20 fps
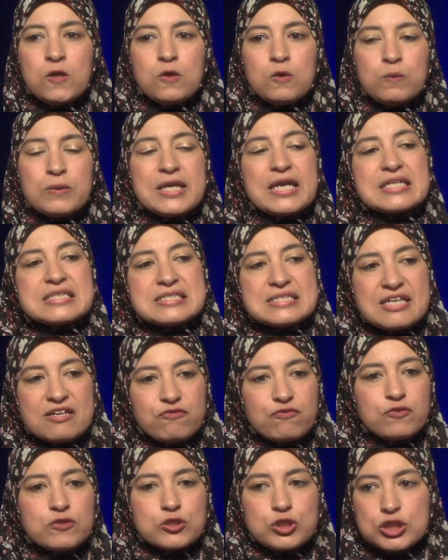we had
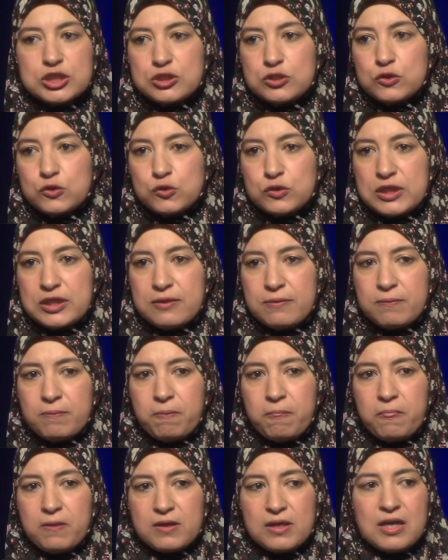several children
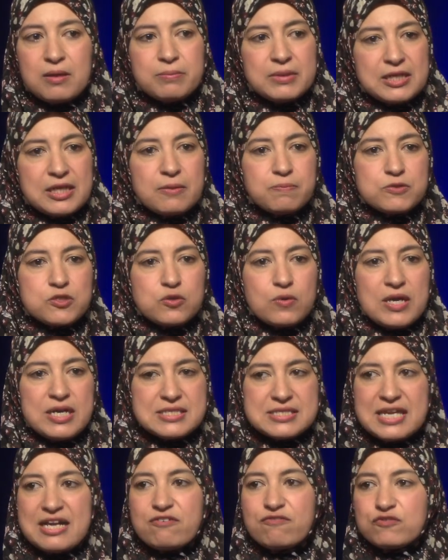coming up to
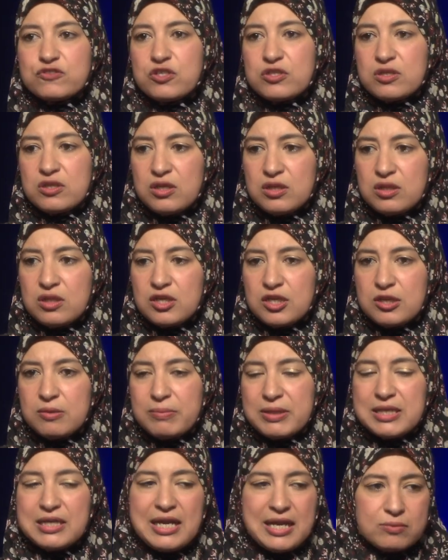us after the alarm,
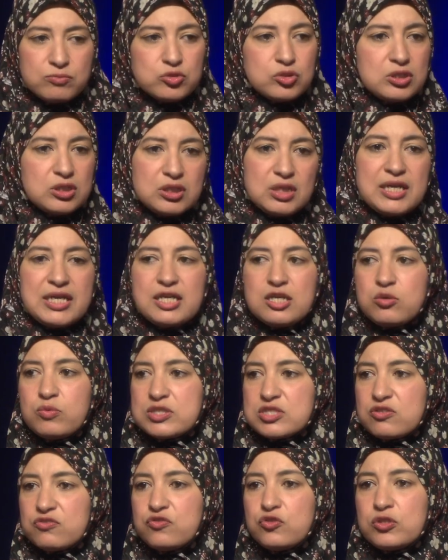and alhamdulillah, it
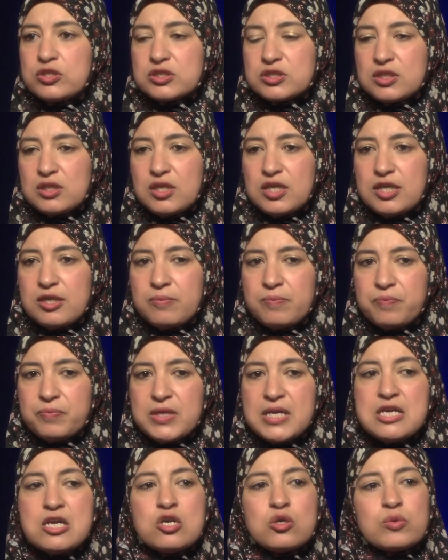was a false alarm.
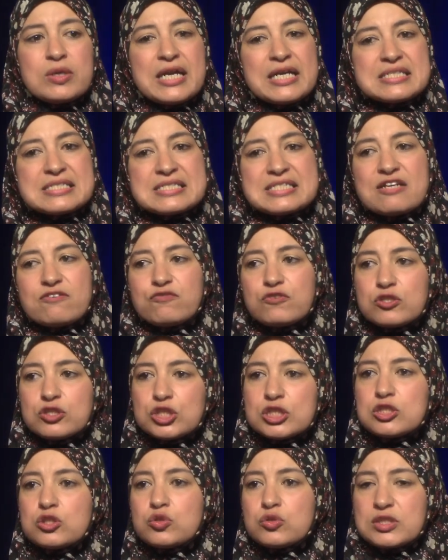We had several
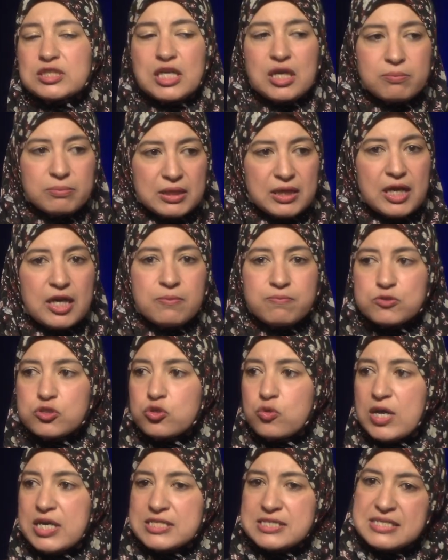children coming up
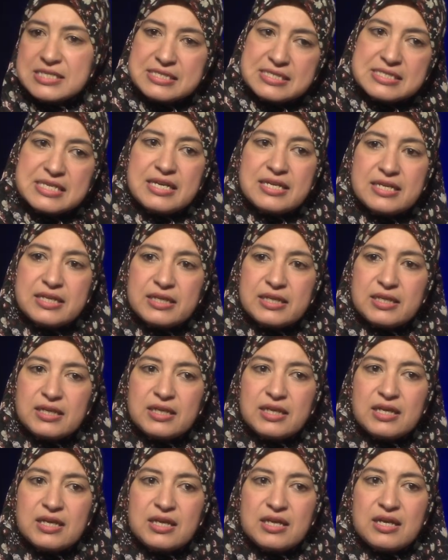to us and saying,
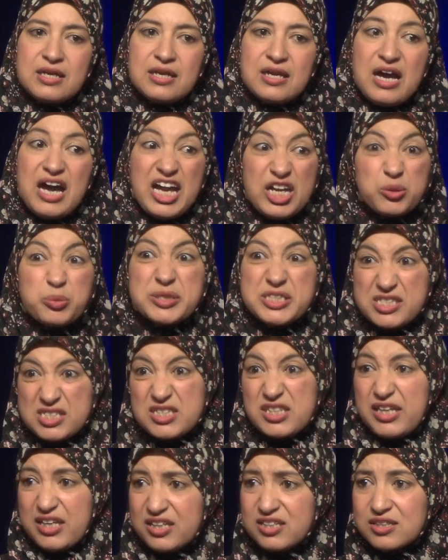I was
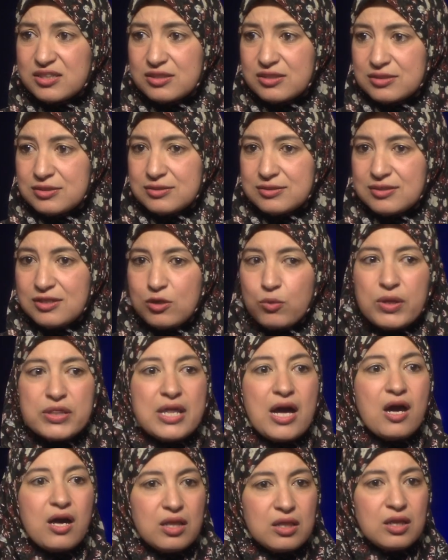scared when
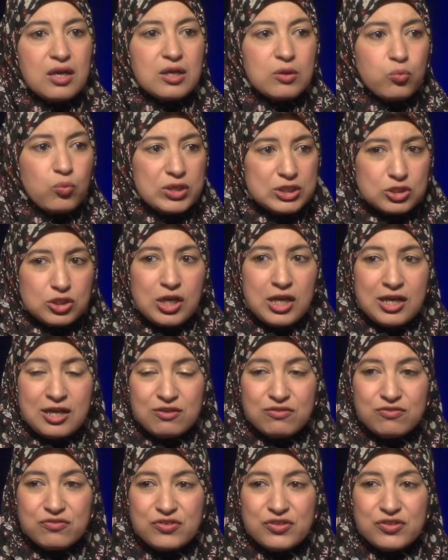that alarm went off.